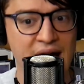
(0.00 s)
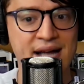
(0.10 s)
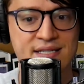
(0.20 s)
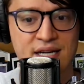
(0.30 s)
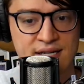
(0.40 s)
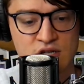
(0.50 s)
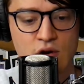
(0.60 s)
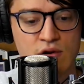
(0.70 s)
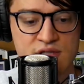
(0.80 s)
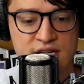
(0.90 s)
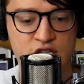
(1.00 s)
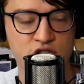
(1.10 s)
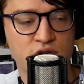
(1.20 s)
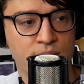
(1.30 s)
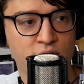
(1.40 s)
tie to Eternals
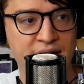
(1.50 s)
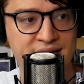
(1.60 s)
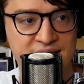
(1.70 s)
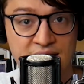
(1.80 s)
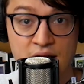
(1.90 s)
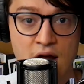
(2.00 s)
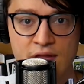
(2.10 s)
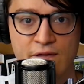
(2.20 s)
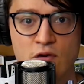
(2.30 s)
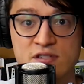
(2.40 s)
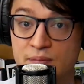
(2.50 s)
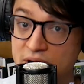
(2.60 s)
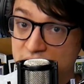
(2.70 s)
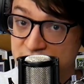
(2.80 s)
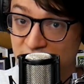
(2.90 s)
issue #18, the first
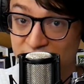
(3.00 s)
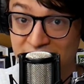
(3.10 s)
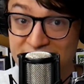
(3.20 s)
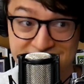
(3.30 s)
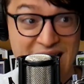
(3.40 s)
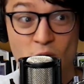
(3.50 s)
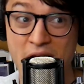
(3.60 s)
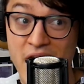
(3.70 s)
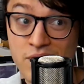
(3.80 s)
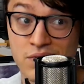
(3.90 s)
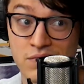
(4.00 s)
appearance of Zyran.